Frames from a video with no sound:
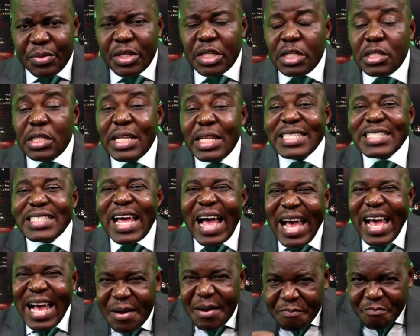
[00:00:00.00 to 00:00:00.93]
These are
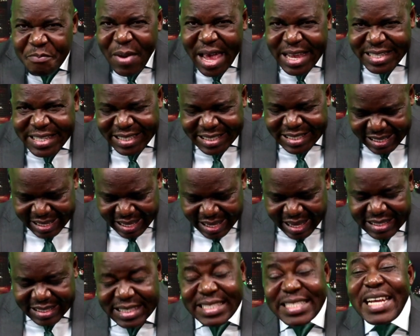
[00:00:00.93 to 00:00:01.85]
emergency
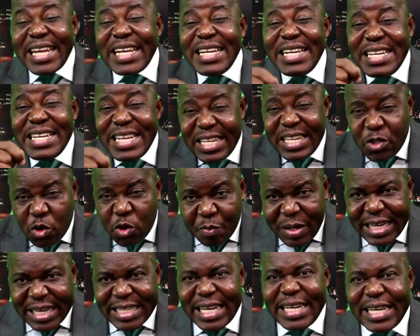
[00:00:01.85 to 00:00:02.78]
cases that need to be
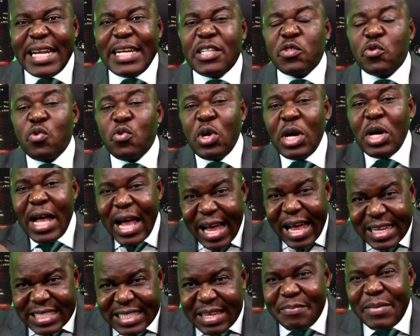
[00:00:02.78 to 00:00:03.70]
attended to
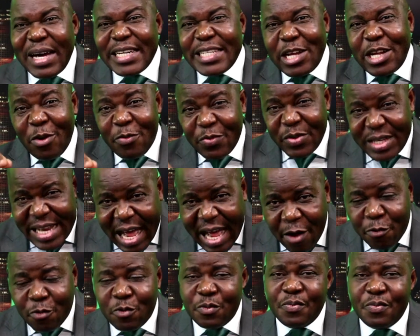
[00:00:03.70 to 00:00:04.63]
as a matter of now.